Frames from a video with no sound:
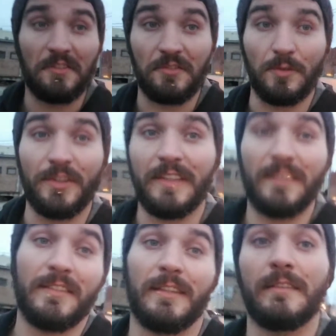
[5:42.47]
historic
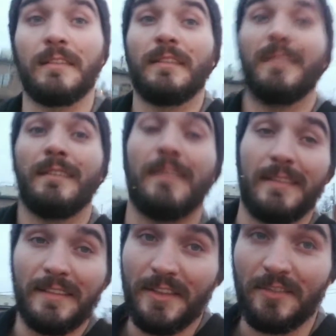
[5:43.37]
downtown.
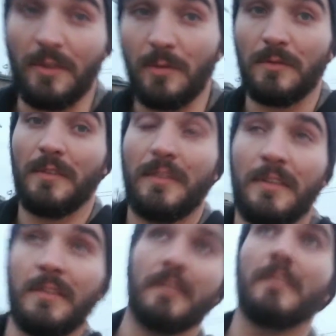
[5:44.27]
This shit's old.
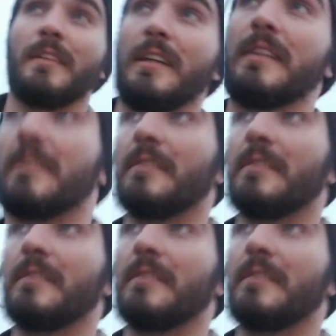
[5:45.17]
Like